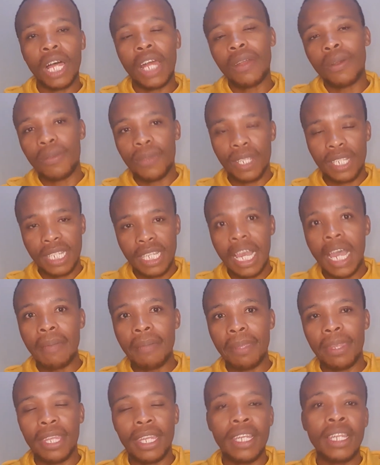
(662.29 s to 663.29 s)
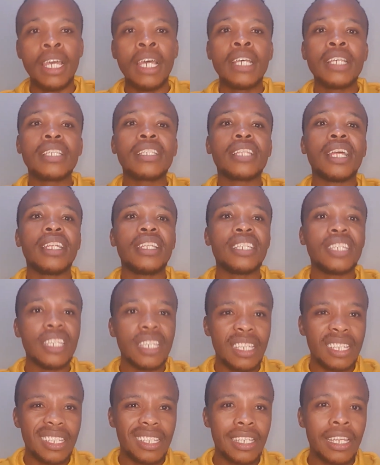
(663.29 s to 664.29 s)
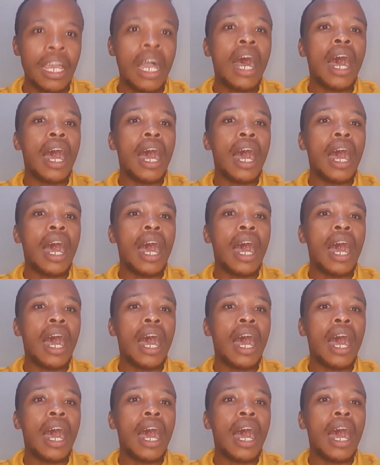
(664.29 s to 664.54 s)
around this time, and then start teach